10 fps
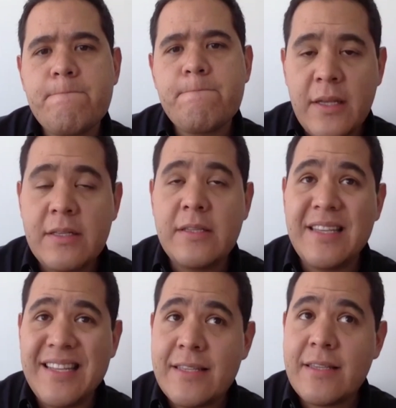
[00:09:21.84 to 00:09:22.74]

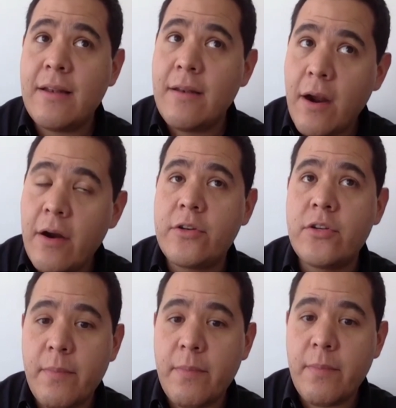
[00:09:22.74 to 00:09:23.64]
It's a large
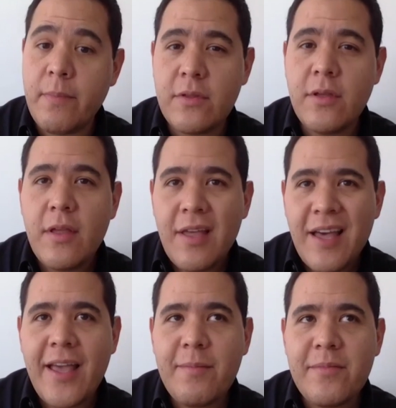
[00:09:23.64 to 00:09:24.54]
amount.
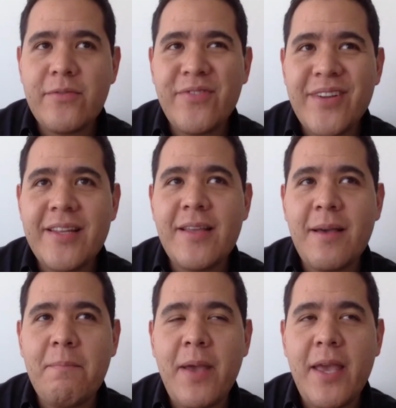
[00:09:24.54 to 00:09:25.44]
I am really
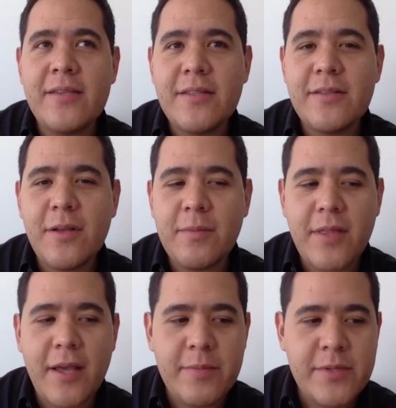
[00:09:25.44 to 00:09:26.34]
amazed
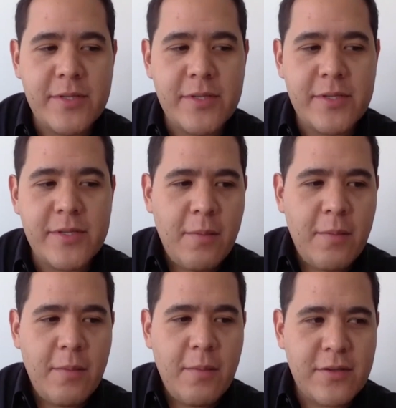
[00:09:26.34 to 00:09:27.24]
sometimes,
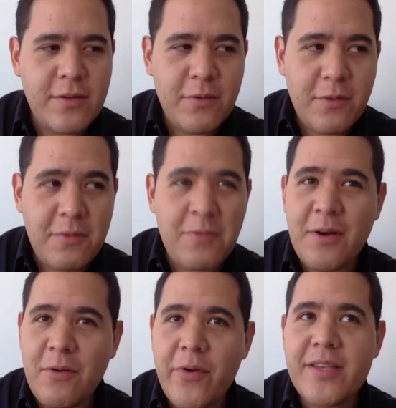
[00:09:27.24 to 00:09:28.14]
because
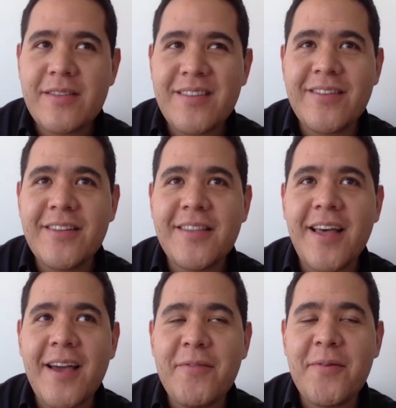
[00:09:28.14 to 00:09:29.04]
when we started,
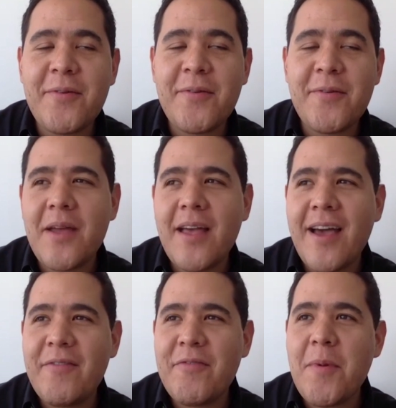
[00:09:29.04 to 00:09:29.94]
I
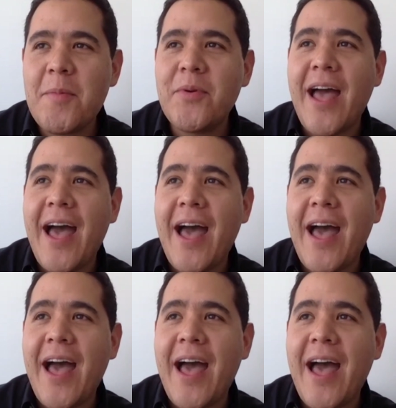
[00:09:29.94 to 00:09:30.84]
remember I
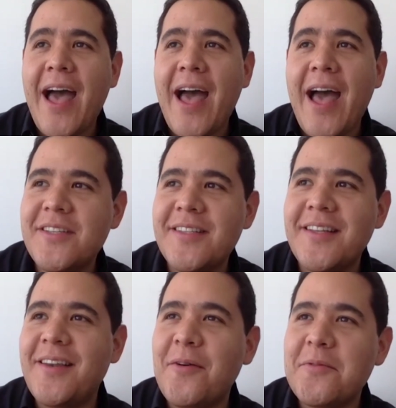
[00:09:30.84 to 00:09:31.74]
was disbursing
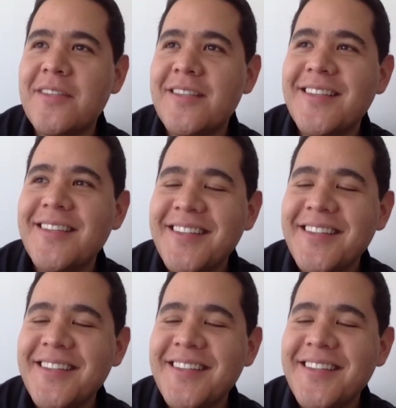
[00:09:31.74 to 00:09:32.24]
the loans,